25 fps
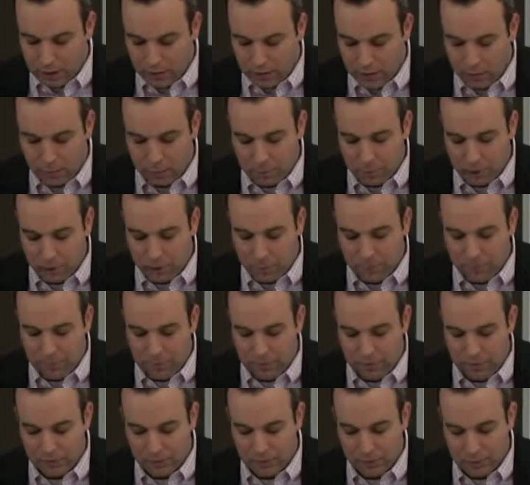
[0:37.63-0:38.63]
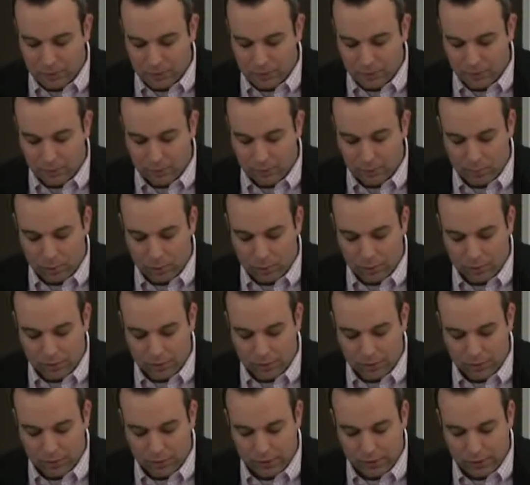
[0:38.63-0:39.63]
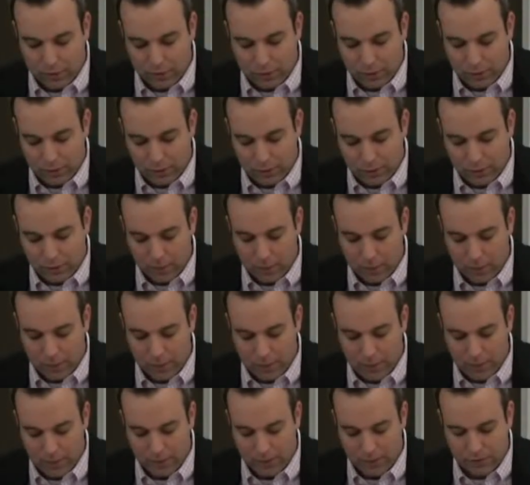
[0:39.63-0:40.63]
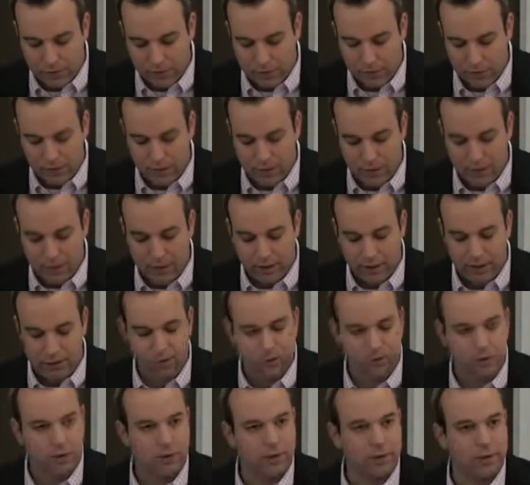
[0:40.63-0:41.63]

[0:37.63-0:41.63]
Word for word: This problem is especially important in the growing number of bacteria that have